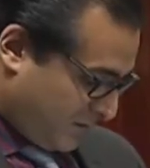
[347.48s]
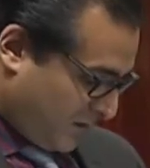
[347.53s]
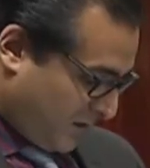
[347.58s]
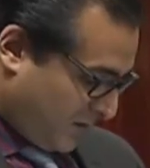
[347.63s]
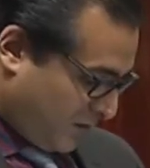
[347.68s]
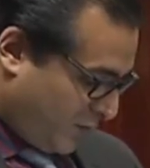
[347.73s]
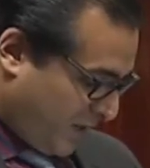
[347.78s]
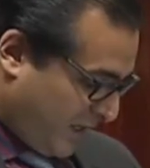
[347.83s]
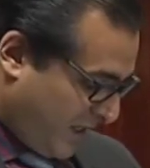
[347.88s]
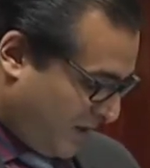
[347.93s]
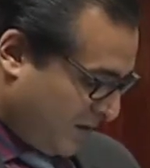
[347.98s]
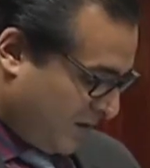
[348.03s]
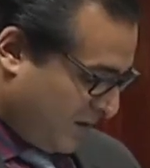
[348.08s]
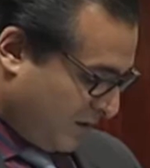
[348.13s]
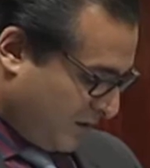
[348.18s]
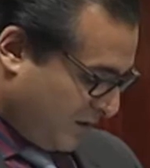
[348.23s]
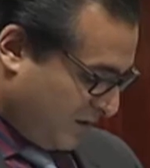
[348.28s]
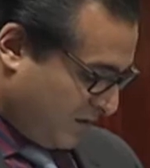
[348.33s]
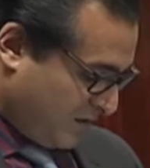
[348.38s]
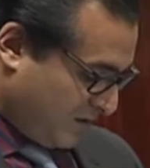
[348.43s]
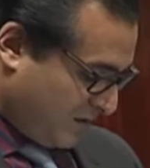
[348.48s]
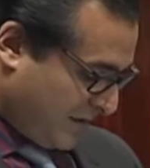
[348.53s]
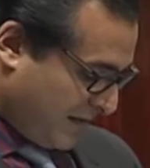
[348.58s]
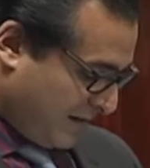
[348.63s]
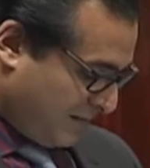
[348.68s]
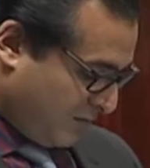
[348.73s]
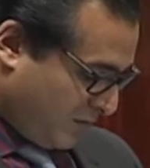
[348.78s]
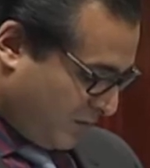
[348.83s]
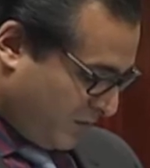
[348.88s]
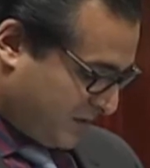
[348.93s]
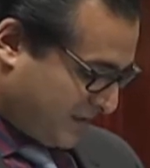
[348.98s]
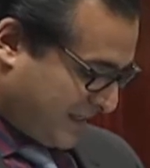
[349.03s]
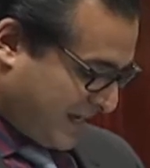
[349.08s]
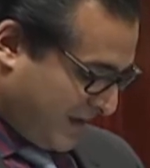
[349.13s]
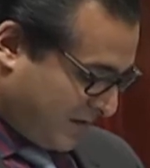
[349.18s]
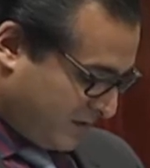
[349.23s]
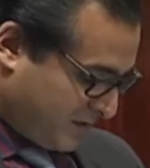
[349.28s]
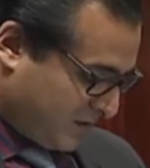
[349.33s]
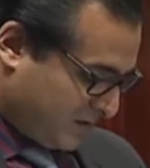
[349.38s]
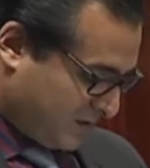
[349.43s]
We know that most
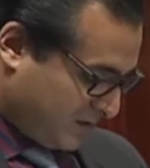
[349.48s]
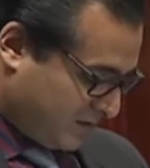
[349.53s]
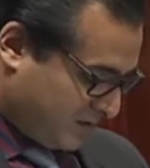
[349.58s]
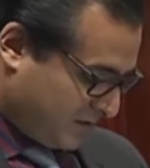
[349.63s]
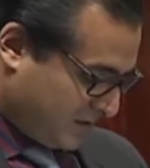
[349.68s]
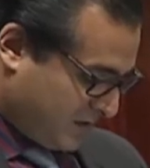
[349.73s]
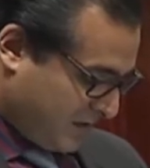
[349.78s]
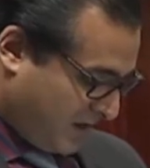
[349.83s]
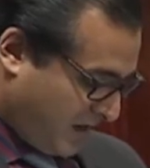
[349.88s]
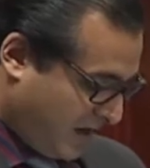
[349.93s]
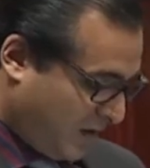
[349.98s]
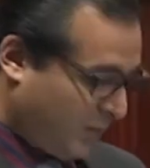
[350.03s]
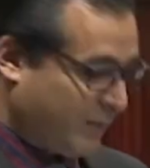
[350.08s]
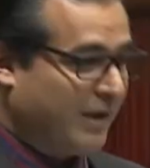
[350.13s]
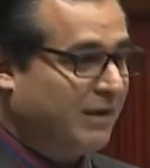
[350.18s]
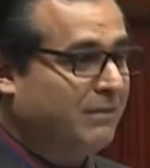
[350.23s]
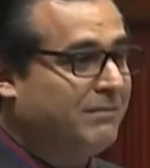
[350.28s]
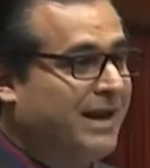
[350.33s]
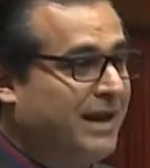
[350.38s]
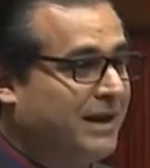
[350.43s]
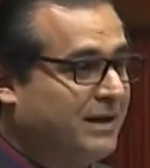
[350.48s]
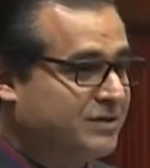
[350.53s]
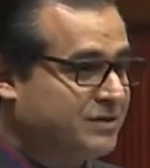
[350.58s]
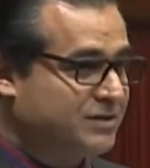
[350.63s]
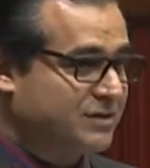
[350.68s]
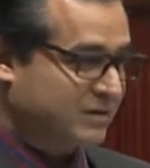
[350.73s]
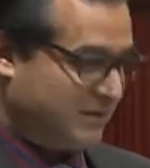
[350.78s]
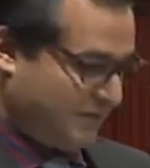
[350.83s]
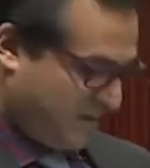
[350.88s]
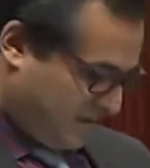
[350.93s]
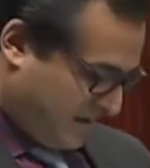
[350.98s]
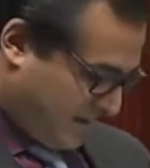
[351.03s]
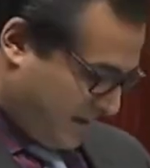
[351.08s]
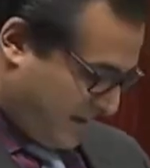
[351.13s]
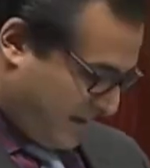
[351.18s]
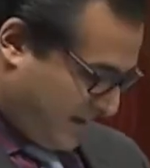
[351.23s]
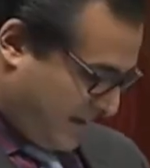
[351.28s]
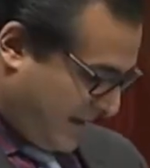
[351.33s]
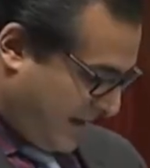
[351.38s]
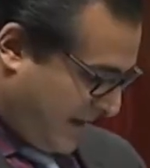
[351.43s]
councils are well managed
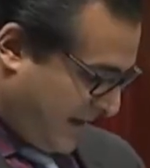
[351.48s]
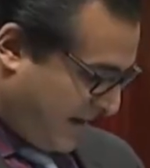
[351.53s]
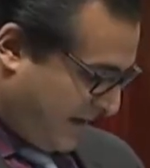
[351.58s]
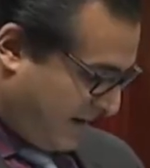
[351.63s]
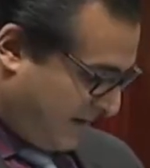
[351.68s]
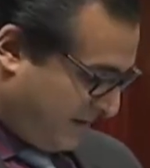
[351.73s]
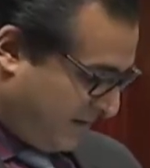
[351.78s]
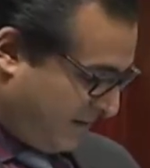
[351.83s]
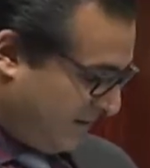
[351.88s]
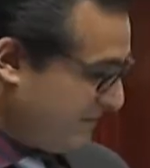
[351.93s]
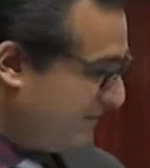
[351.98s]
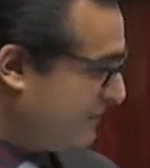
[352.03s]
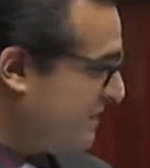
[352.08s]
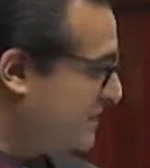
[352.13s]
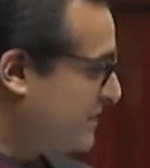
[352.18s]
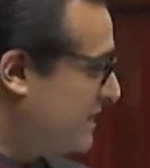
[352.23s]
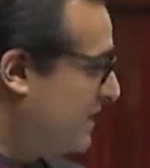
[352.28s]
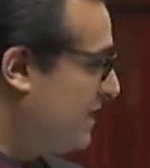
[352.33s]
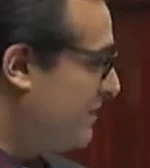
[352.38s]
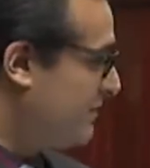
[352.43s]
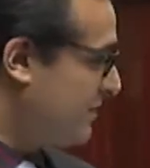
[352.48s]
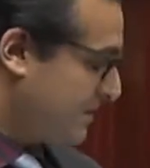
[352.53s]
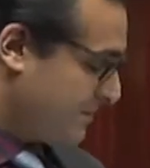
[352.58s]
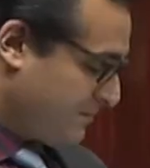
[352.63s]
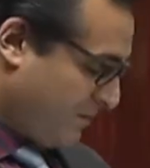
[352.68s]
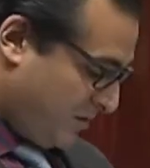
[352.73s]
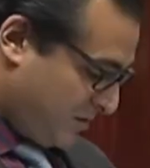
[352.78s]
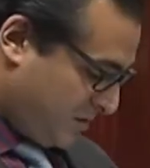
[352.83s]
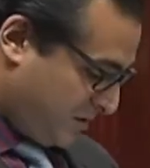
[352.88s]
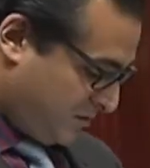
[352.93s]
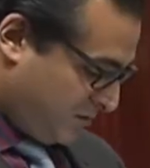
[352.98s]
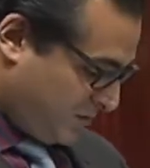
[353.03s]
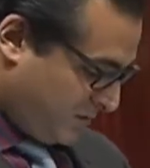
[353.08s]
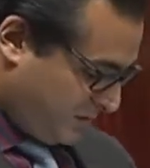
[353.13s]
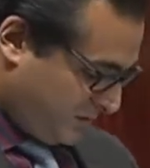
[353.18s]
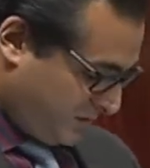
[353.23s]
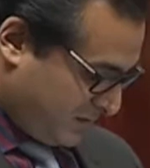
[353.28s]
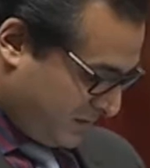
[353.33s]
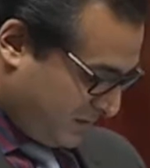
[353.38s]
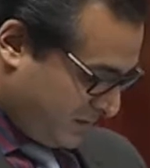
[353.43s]
and fiscally
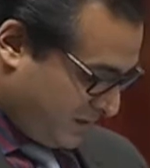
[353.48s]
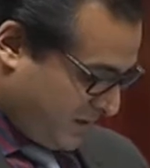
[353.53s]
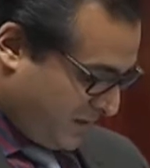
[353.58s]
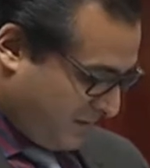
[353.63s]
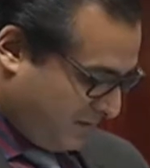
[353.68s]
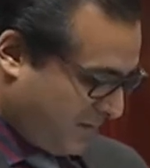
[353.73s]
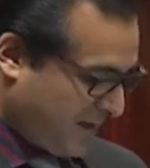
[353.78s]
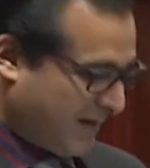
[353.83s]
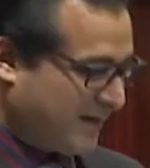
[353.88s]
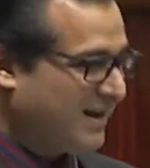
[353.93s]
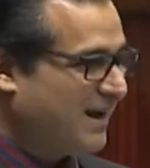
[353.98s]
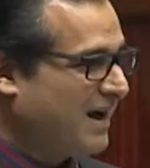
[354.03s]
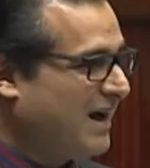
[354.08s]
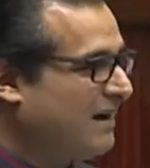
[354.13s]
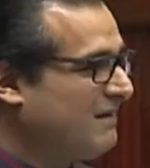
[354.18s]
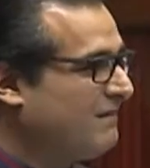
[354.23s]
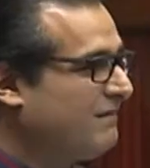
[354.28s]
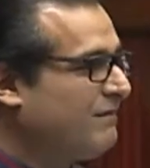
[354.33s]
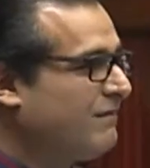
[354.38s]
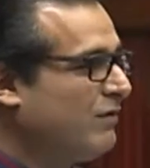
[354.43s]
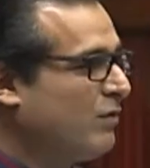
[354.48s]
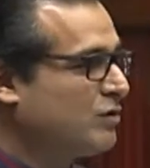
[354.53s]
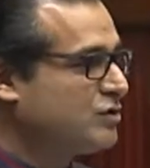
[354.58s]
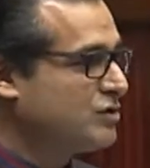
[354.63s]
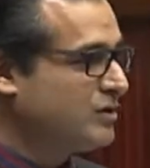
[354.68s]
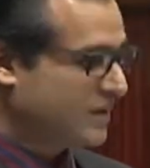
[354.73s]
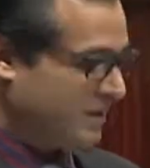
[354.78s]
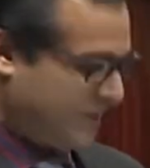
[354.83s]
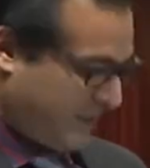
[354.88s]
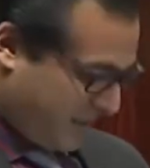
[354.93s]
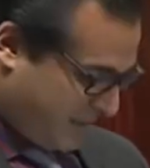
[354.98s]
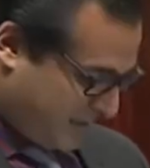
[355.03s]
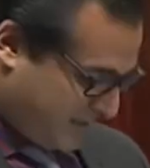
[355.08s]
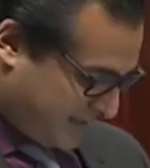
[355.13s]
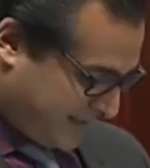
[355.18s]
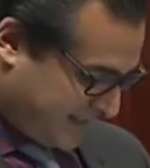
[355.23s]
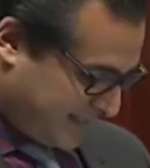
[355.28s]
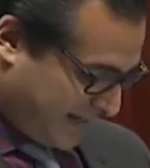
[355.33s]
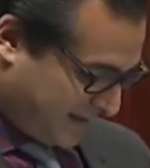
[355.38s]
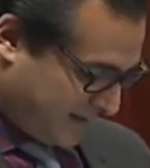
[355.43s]
responsible, but unfortunately the
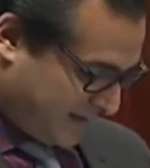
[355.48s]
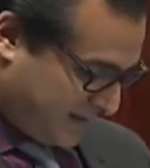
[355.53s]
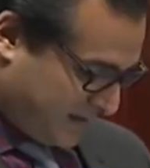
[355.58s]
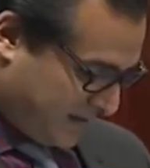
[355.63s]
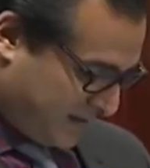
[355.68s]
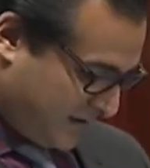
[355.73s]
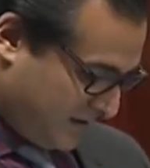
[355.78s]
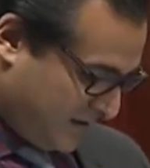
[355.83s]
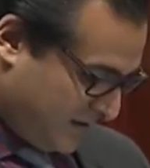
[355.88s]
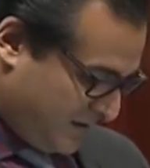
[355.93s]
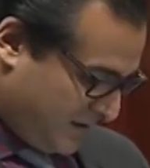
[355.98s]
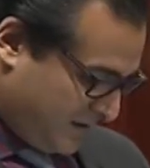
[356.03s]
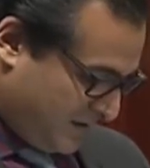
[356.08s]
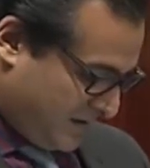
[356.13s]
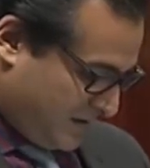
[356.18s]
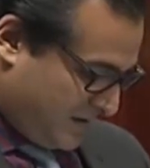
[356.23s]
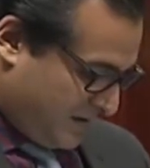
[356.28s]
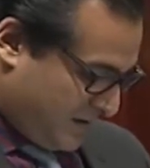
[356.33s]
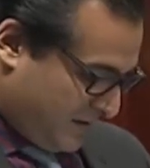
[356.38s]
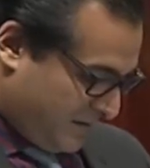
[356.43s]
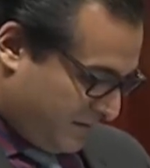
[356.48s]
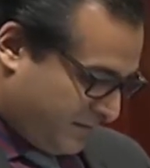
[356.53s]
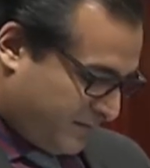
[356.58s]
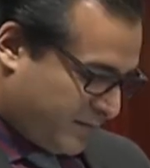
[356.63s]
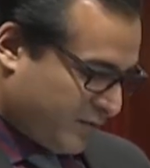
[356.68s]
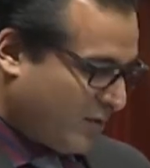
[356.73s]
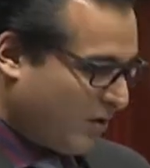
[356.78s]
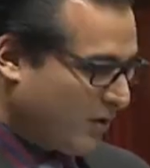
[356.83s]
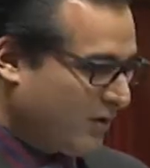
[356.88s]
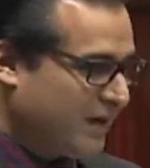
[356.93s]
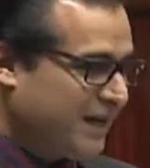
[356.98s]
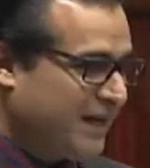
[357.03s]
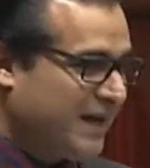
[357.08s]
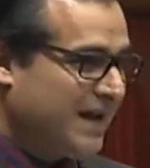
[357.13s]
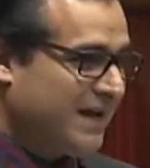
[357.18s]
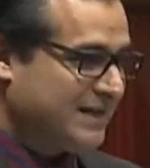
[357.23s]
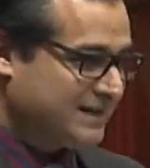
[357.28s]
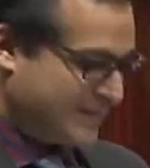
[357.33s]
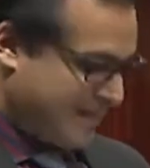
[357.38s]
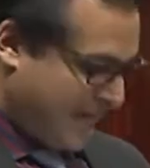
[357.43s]
sector broadly
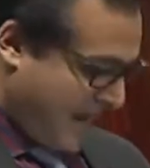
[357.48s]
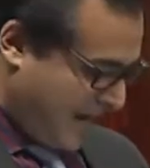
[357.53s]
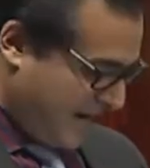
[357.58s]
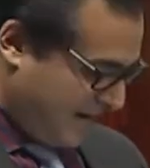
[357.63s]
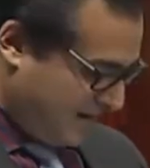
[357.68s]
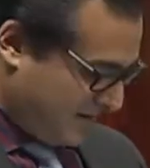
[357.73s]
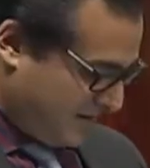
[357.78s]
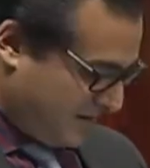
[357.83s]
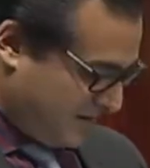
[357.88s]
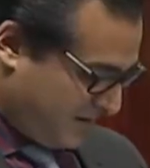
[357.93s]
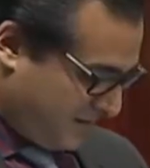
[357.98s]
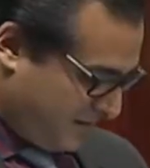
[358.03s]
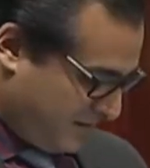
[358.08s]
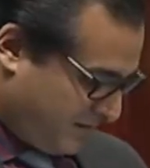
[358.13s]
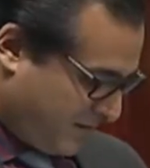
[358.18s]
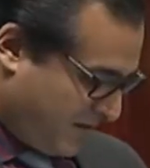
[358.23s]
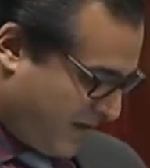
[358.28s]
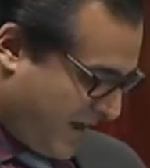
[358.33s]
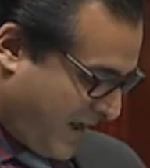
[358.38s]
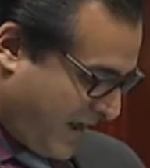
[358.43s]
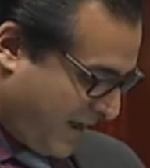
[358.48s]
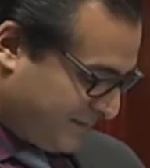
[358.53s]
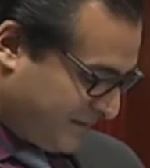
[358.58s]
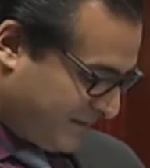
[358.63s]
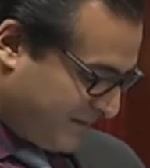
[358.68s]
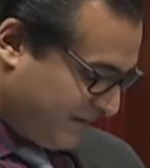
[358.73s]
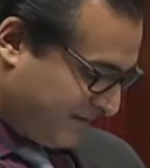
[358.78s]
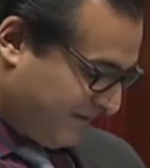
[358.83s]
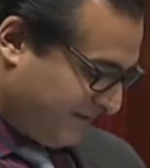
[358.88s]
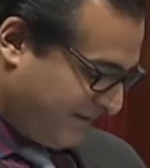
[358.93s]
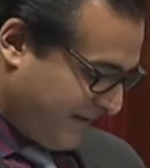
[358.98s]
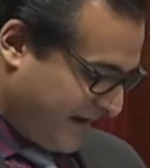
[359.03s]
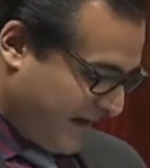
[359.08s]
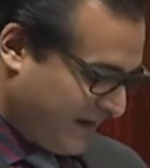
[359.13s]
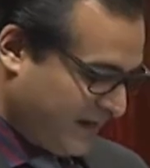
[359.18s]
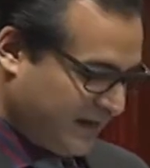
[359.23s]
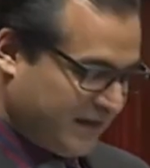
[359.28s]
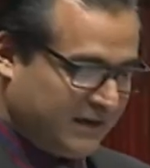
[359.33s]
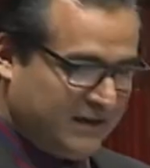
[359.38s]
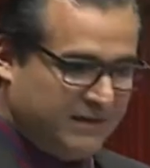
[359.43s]
has gained, perhaps
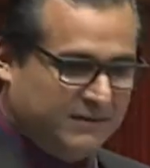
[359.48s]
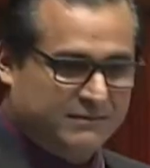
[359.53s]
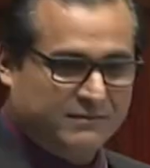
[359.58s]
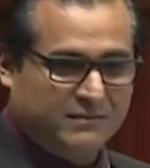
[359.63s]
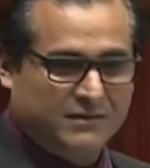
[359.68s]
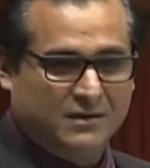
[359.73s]
unfairly,